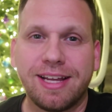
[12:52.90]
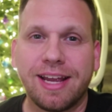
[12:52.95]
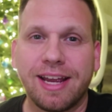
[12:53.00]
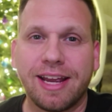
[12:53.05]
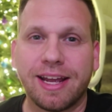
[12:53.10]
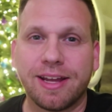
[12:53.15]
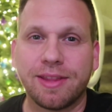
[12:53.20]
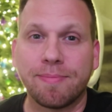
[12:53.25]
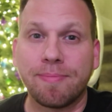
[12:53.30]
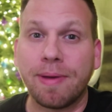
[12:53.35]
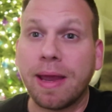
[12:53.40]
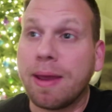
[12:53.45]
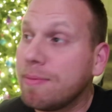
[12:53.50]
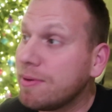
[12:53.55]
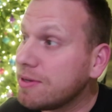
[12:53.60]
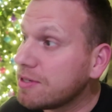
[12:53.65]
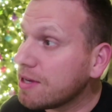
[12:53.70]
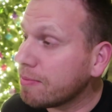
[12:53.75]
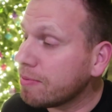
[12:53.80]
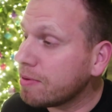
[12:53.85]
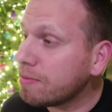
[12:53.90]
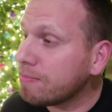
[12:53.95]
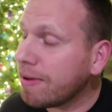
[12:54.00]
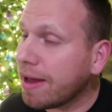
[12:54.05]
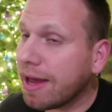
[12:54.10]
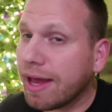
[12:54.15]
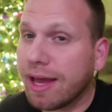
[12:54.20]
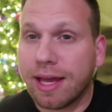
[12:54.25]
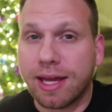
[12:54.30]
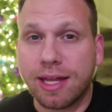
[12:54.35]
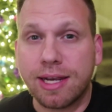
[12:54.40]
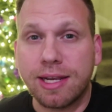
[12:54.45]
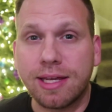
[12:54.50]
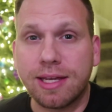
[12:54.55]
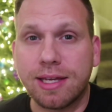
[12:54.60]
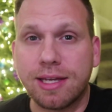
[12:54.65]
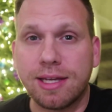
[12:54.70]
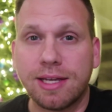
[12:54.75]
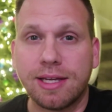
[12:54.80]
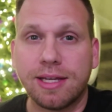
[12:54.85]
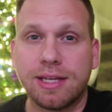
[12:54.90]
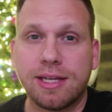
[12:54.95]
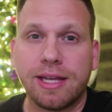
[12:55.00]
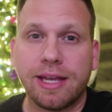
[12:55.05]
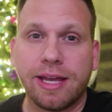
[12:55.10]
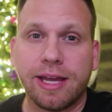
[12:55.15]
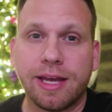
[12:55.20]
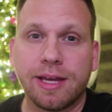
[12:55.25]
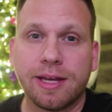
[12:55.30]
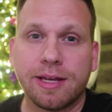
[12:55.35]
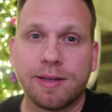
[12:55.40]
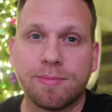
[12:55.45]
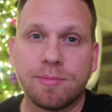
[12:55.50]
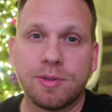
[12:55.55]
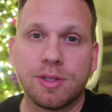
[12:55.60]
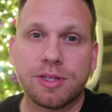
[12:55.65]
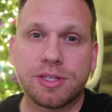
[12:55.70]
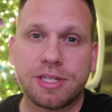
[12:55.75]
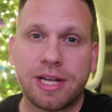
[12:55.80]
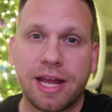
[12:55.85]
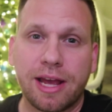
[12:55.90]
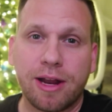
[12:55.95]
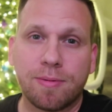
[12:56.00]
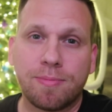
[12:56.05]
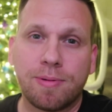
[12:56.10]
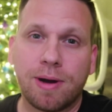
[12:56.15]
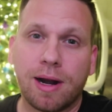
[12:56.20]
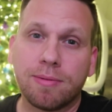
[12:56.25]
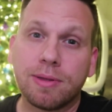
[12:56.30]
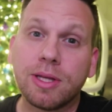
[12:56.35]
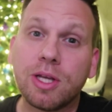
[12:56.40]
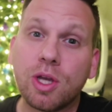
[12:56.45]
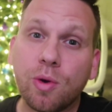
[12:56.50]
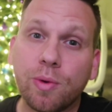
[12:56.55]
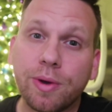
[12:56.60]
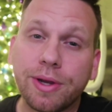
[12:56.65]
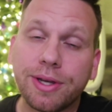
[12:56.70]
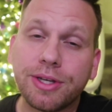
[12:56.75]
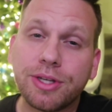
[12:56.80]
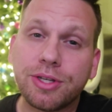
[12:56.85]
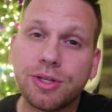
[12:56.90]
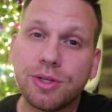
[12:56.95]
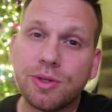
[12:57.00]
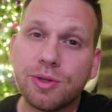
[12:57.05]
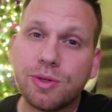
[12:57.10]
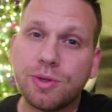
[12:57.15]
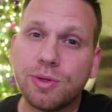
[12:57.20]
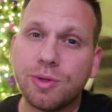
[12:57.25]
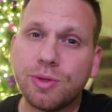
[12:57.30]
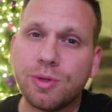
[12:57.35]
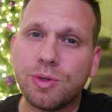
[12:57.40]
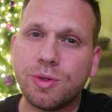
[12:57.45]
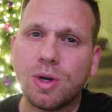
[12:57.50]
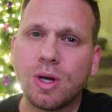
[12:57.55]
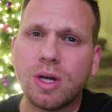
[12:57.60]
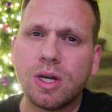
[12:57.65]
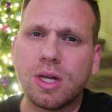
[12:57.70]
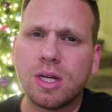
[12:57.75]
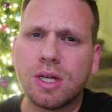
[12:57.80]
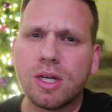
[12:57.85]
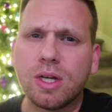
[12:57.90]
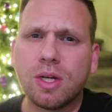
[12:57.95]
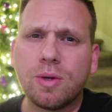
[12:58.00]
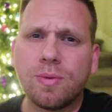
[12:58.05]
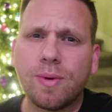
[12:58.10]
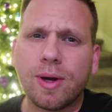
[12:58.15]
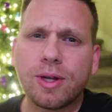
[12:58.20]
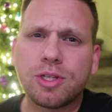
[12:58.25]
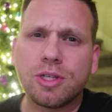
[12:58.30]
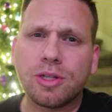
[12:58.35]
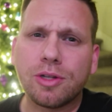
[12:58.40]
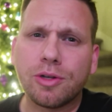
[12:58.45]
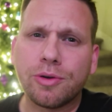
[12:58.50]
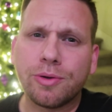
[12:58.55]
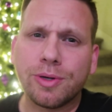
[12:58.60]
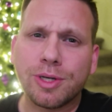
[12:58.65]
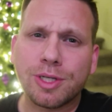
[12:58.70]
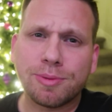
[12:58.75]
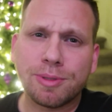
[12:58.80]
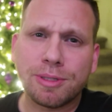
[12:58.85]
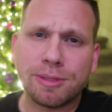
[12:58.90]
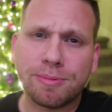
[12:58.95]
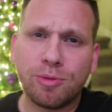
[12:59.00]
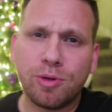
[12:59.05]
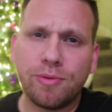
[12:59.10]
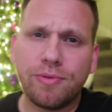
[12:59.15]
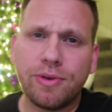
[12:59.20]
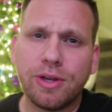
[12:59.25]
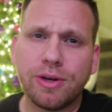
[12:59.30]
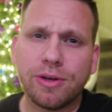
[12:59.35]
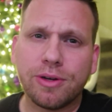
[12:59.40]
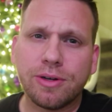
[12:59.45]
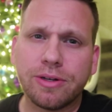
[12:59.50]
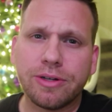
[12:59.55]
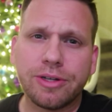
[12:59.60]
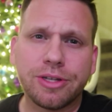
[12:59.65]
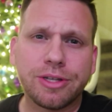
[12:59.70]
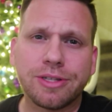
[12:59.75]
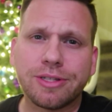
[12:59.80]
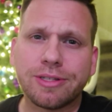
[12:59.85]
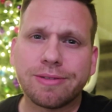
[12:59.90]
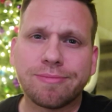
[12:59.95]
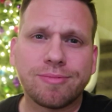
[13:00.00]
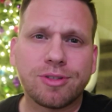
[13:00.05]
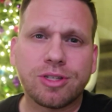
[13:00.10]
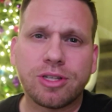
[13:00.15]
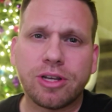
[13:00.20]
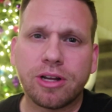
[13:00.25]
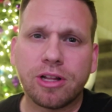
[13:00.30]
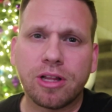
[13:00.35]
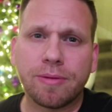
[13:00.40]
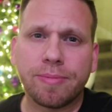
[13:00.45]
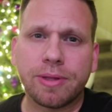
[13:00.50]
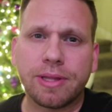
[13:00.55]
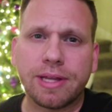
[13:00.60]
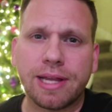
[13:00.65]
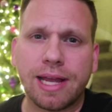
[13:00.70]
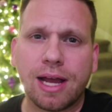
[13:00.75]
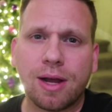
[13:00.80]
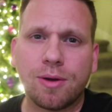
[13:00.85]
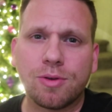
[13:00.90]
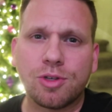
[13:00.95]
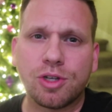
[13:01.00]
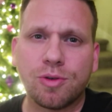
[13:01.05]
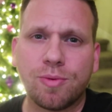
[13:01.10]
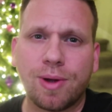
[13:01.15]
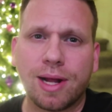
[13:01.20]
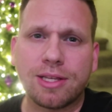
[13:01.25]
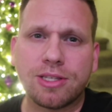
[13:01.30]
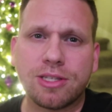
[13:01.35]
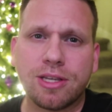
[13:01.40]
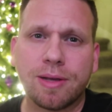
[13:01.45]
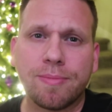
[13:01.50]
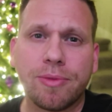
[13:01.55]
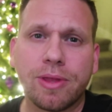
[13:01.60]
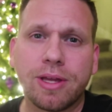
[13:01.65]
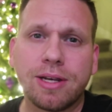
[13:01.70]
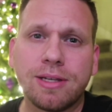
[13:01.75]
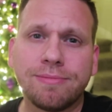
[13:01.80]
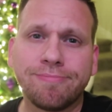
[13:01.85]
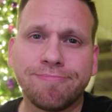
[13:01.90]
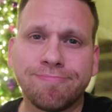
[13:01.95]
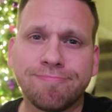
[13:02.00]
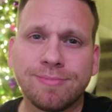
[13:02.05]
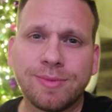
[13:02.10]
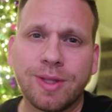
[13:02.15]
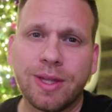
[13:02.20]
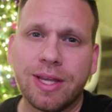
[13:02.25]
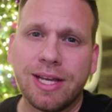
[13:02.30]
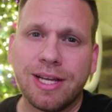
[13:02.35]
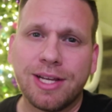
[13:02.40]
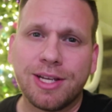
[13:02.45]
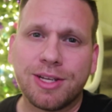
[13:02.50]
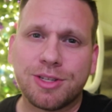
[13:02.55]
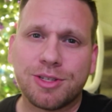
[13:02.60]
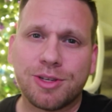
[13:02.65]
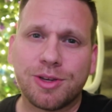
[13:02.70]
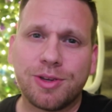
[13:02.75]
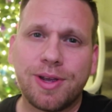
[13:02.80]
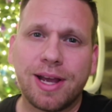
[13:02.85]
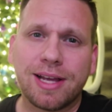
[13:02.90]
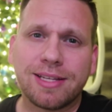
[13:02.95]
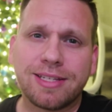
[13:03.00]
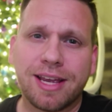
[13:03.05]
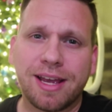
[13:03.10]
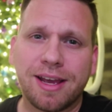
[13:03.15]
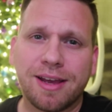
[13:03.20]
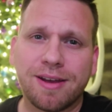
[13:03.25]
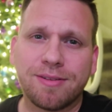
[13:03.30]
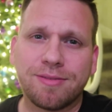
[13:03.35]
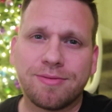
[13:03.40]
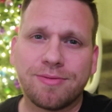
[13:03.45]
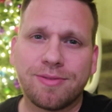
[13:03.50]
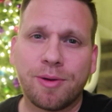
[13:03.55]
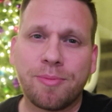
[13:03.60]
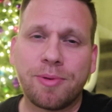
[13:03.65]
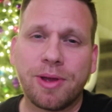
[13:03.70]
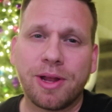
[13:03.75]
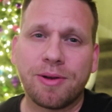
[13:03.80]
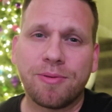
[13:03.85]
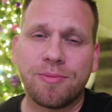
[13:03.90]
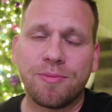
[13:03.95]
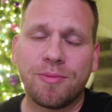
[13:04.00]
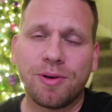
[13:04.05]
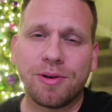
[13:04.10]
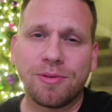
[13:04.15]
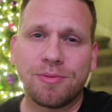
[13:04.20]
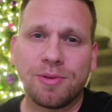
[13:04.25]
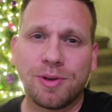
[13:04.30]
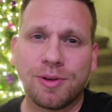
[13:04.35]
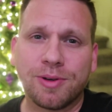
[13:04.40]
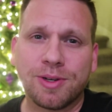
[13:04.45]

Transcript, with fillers: and the baby's up in bed. And Melissa and I are probably going to watch a little Christmas movie or just snuggle up on the couch and watch something. So you guys have, hope you had a wonderful